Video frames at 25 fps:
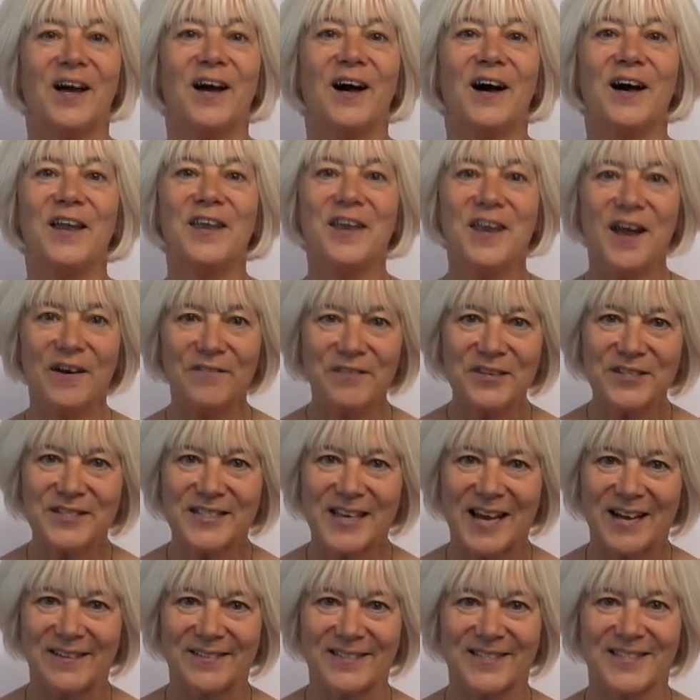Another
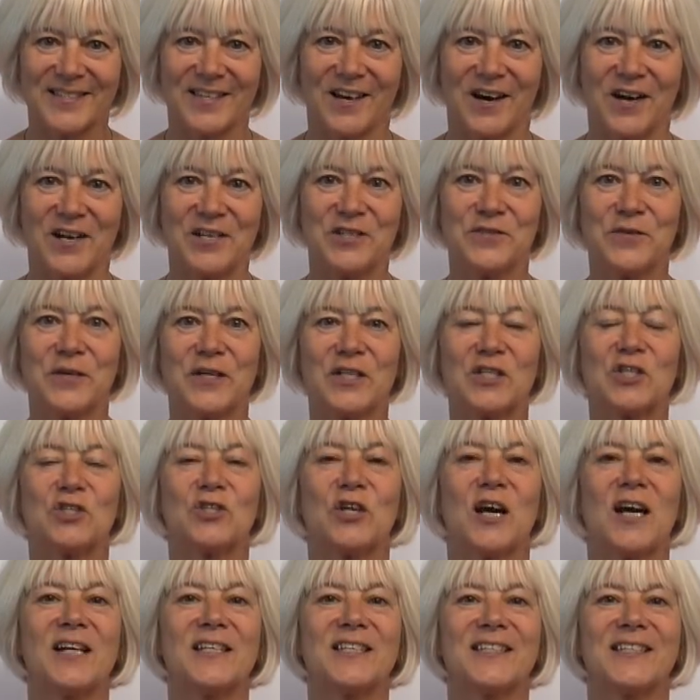downside to
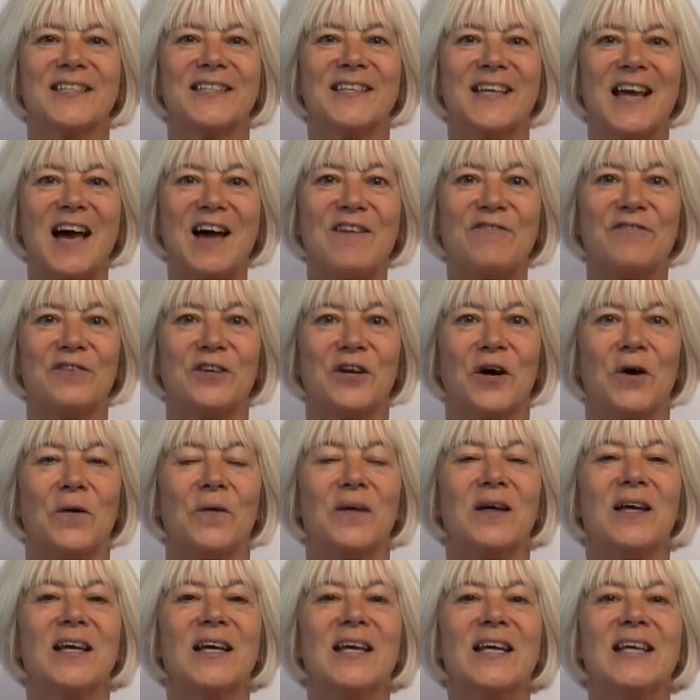extracting the ethanol
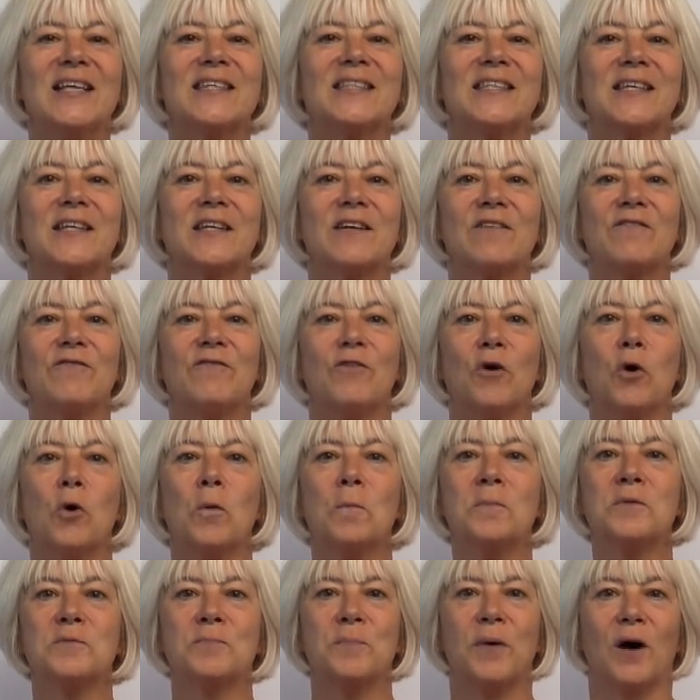is that it
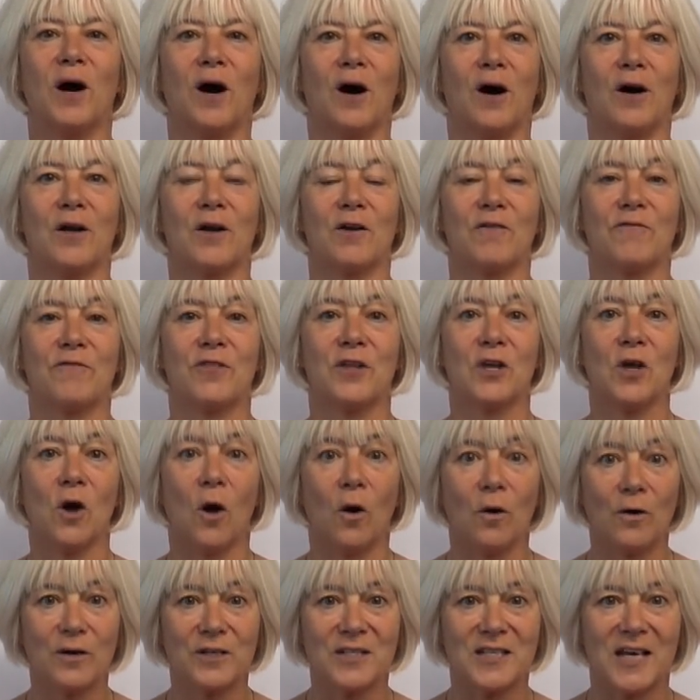forms part of the
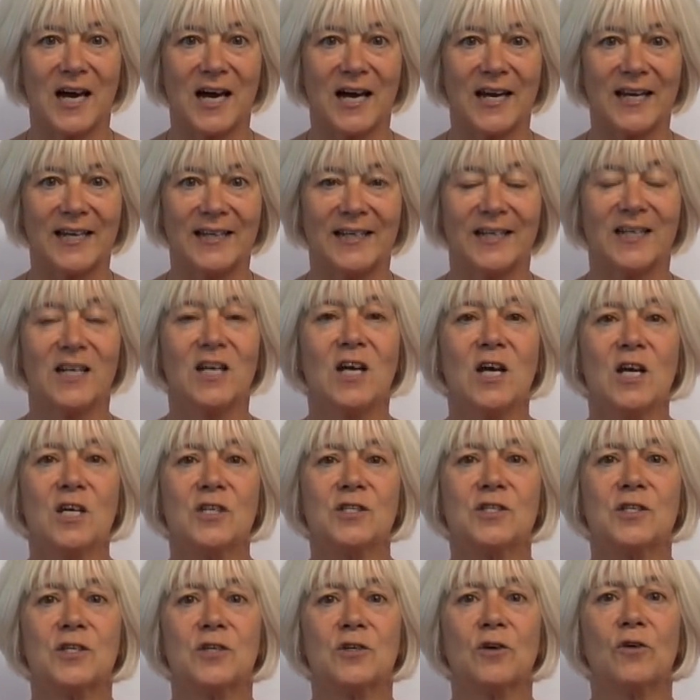octane,
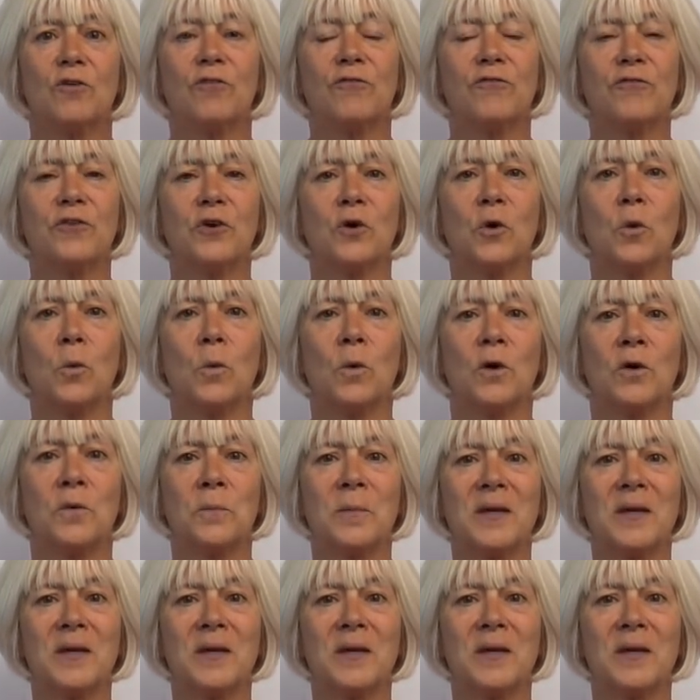so your fuel will